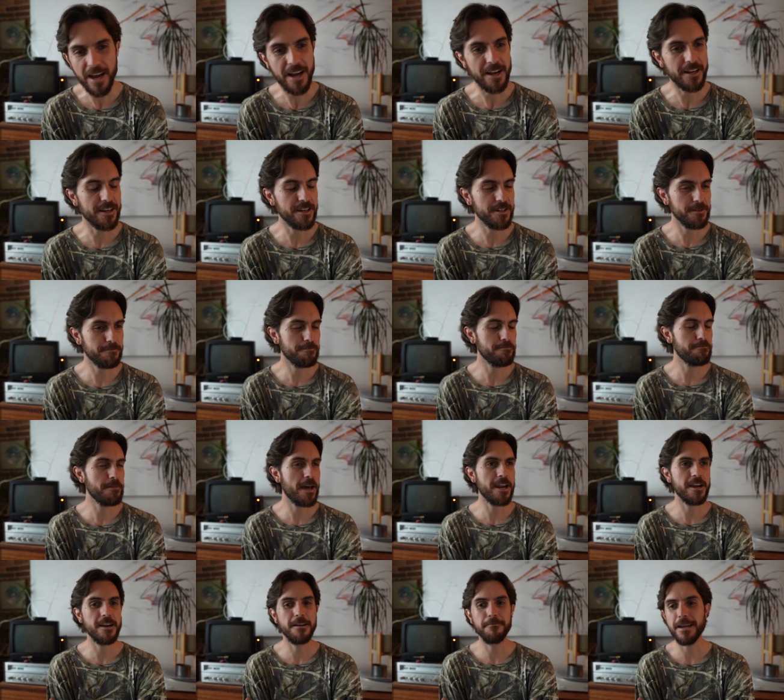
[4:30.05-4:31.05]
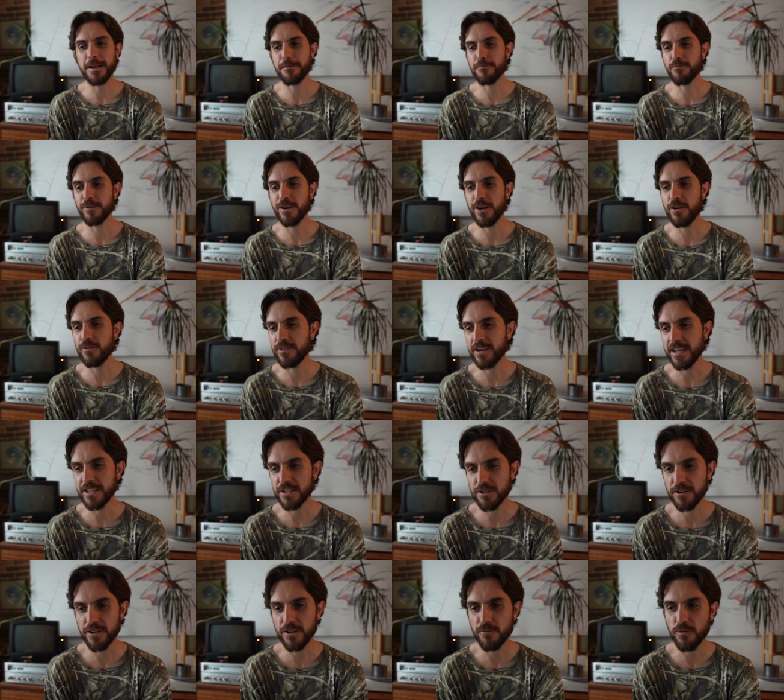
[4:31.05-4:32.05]
I got a pen and a paper out and I
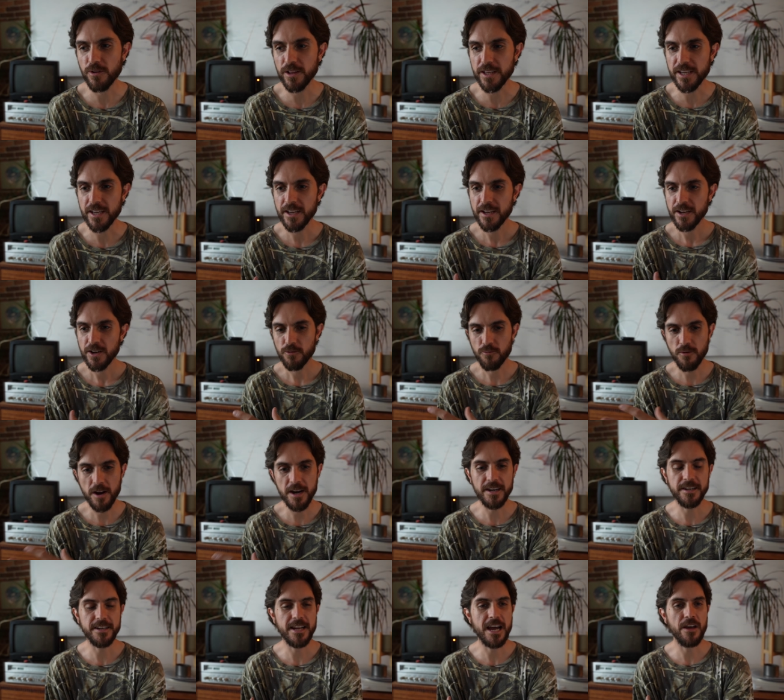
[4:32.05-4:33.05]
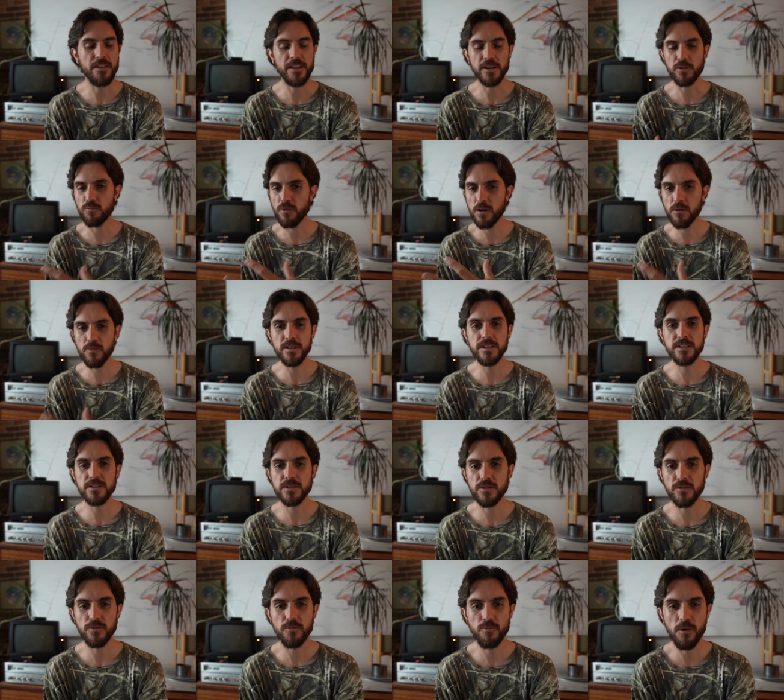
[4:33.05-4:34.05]
started really writing down like what was,
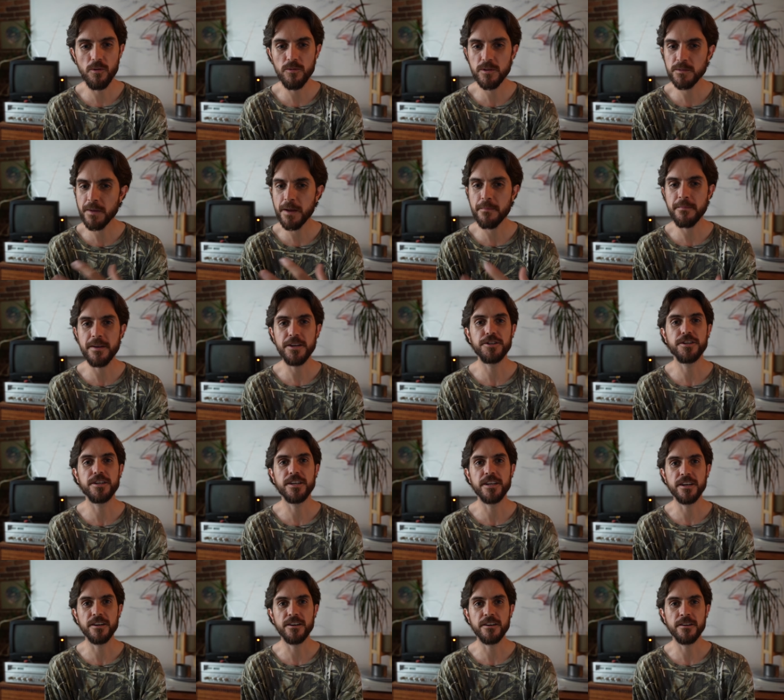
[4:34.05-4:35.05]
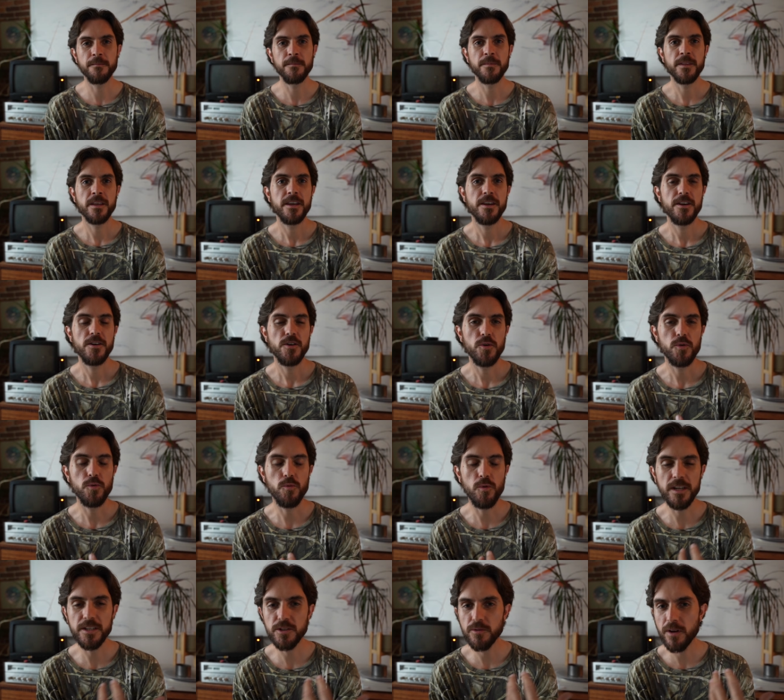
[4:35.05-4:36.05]
what was my mission here?
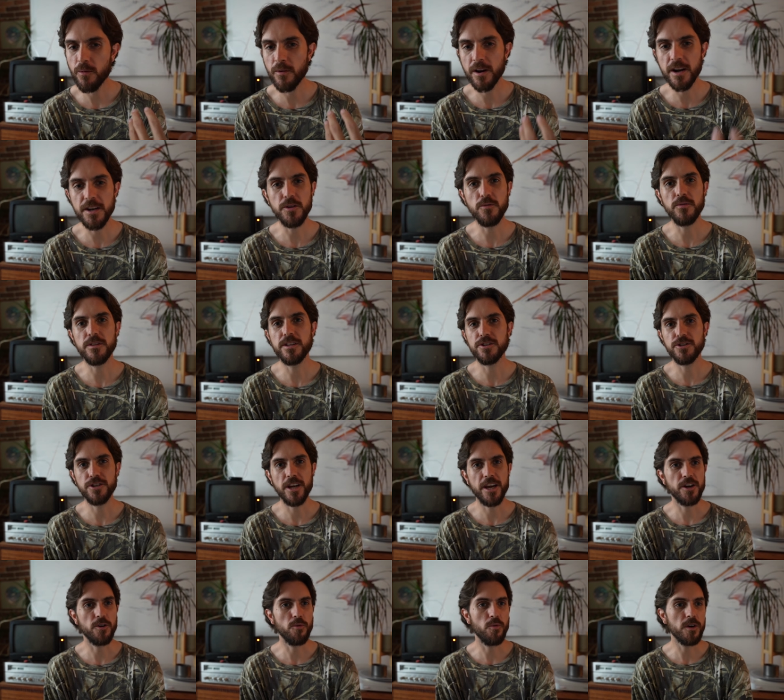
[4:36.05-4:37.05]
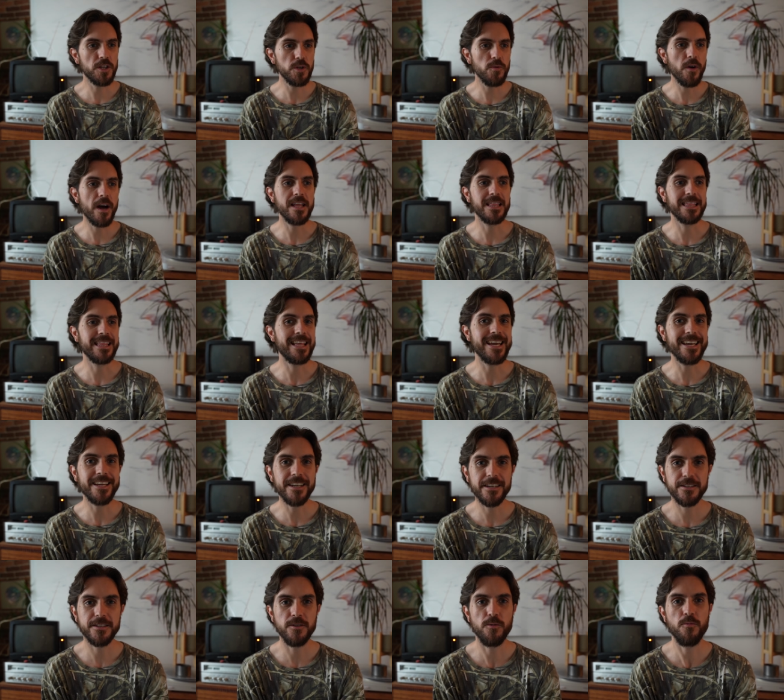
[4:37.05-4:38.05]
What do I want to do with this channel? What do I
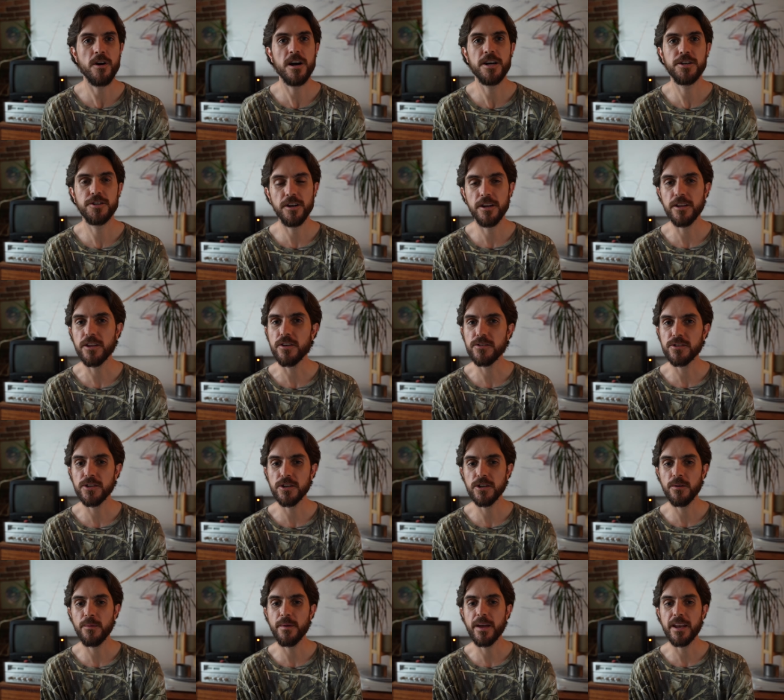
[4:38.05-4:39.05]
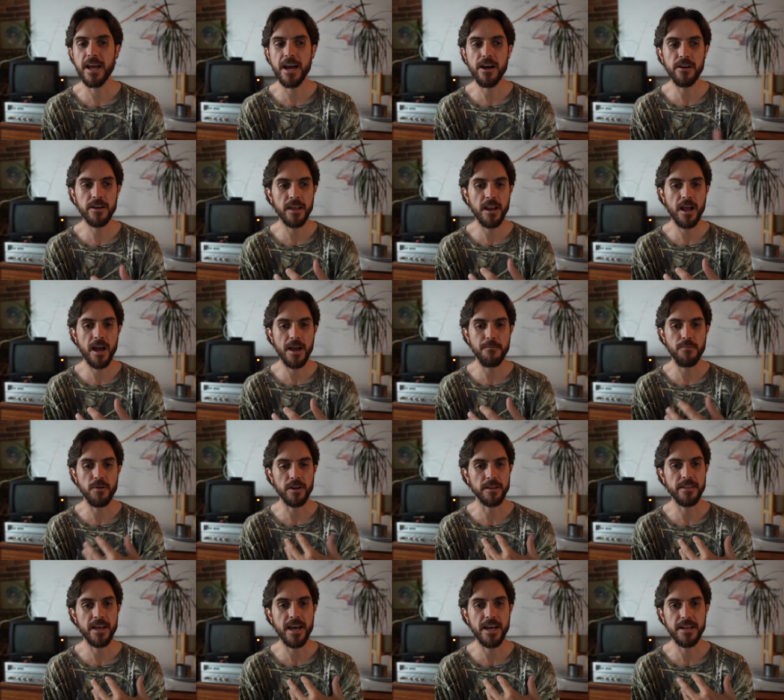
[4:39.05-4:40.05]
like to watch on YouTube? And how can I
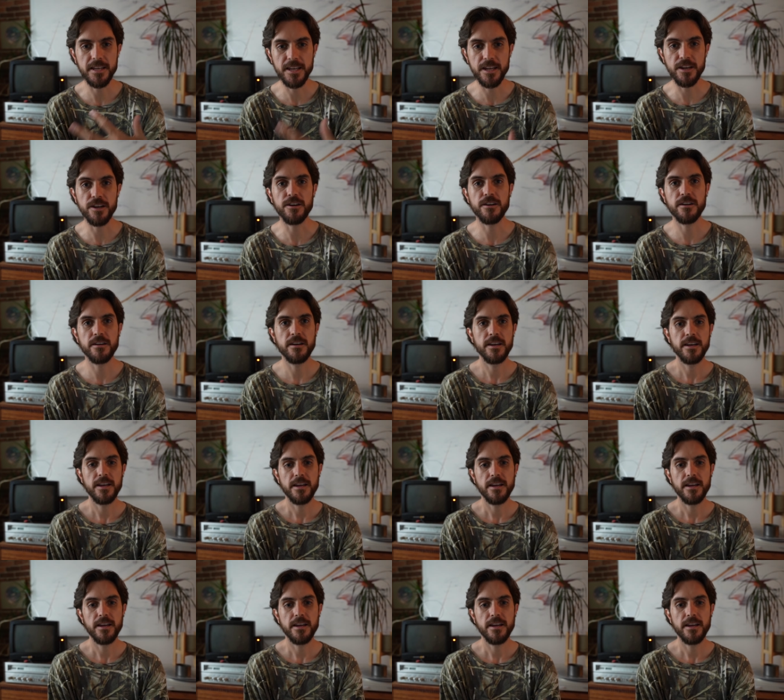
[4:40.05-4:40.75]
bring that here?